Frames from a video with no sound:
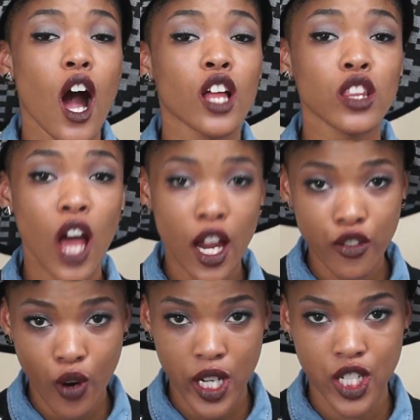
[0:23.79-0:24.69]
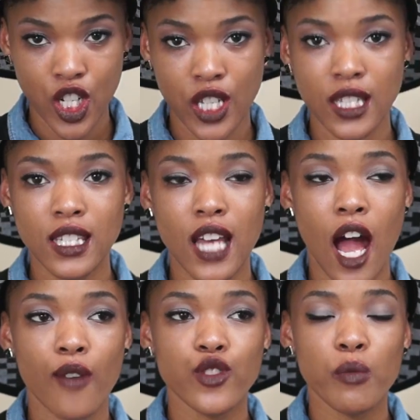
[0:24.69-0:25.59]
a lot of questions
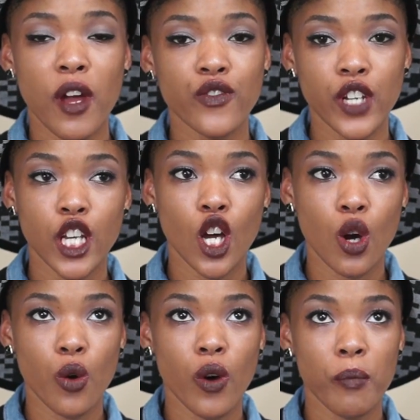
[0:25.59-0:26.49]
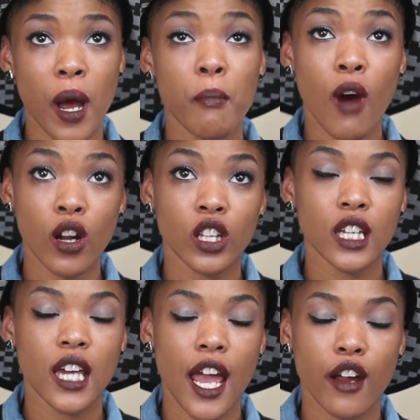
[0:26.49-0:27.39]
after my video, my
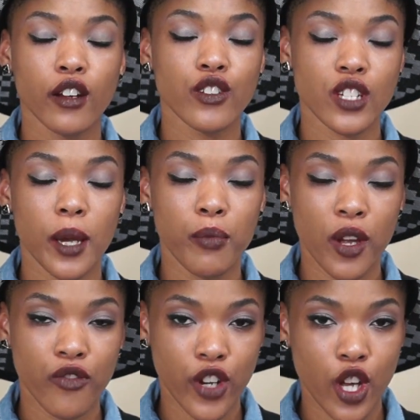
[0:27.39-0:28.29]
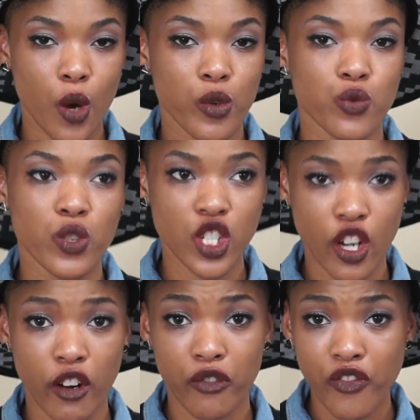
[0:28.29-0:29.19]
Marley hair crochet braid video was
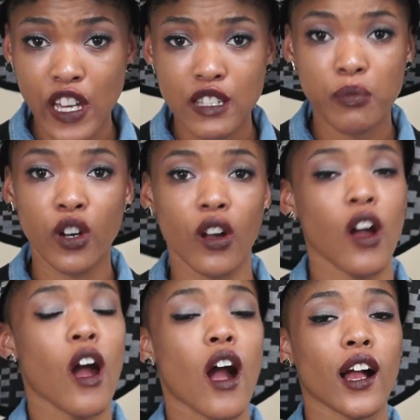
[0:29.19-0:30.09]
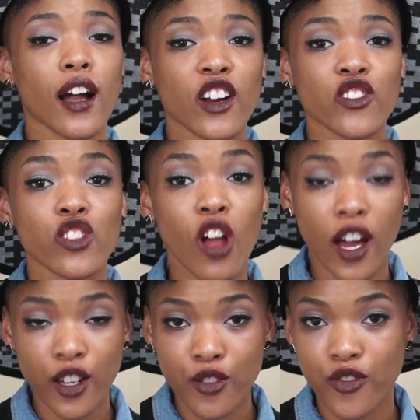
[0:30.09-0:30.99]
reshared on Facebook. I got a
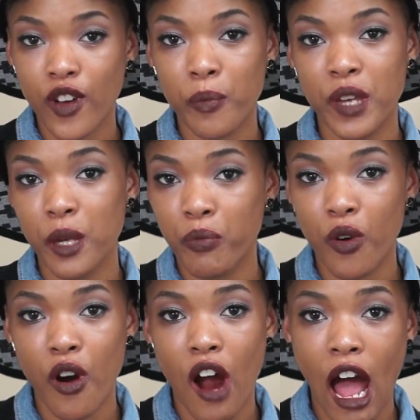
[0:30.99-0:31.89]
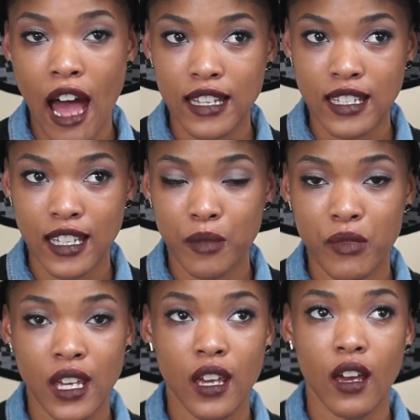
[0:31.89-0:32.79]
lot of people
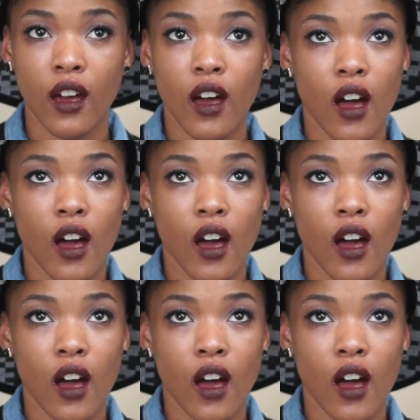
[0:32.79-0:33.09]
asking me